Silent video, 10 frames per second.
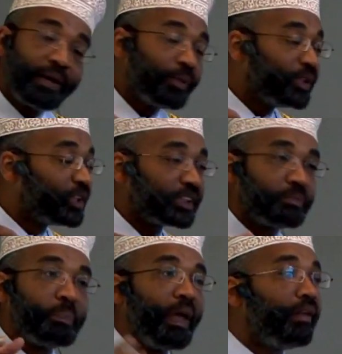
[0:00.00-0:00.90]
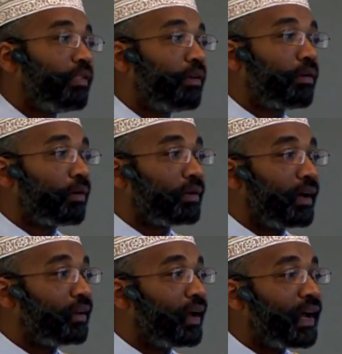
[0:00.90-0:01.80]
they would just bury the girl
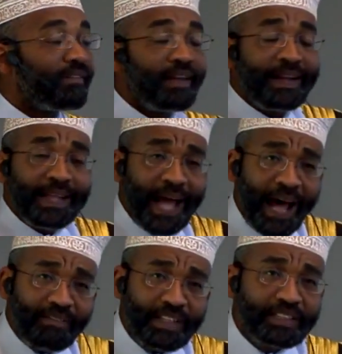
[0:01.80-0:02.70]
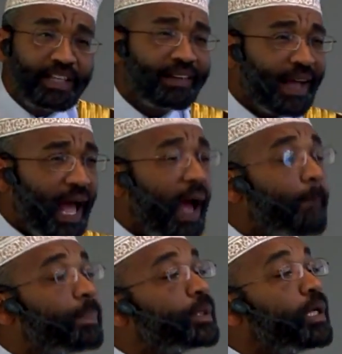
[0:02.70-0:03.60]
alive, having done
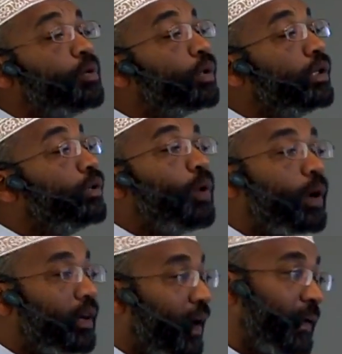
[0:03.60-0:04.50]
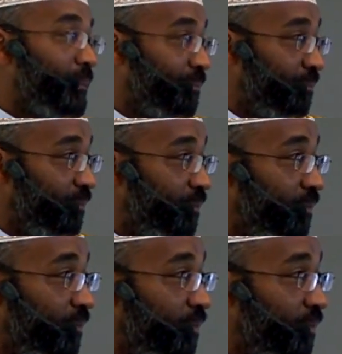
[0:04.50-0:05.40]
absolutely no crime.
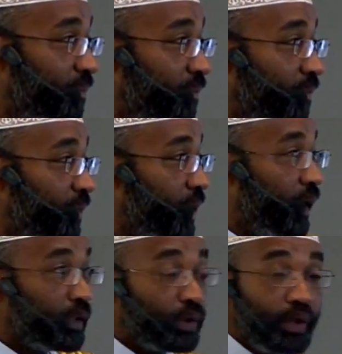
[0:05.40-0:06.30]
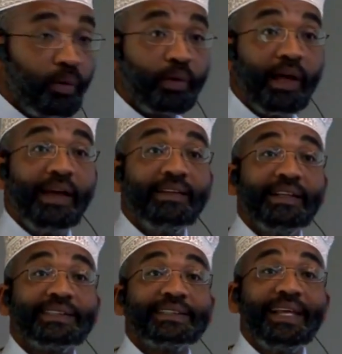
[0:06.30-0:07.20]
So the Quran
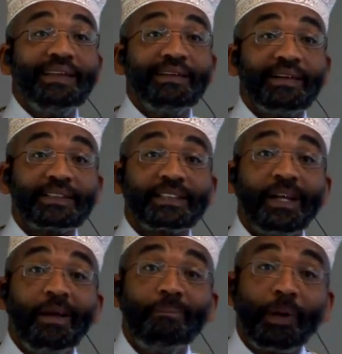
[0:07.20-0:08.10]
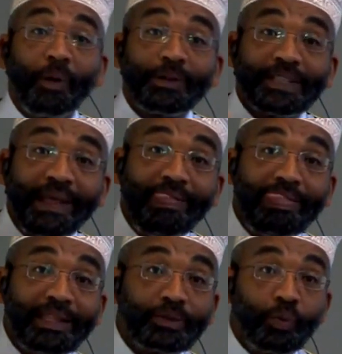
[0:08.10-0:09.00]
is telling us because
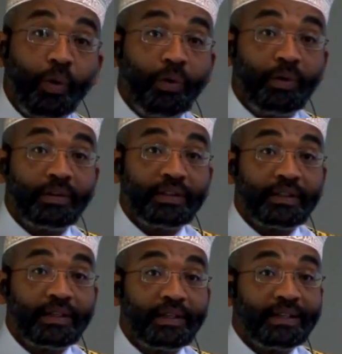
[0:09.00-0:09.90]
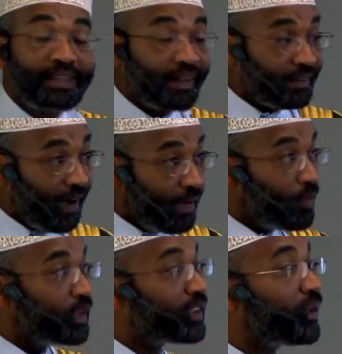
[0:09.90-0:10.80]
in this world, the
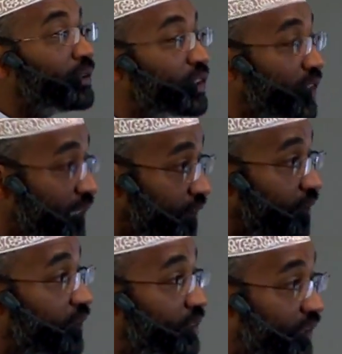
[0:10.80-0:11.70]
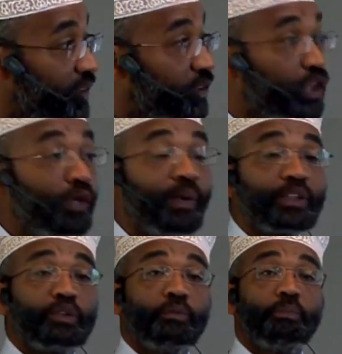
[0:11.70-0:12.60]
crime was concealed since she
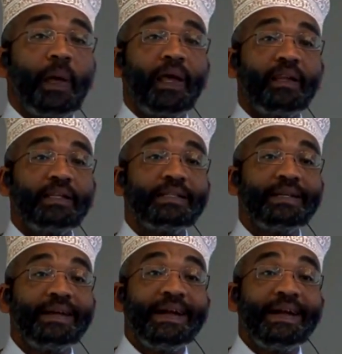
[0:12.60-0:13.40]
was buried,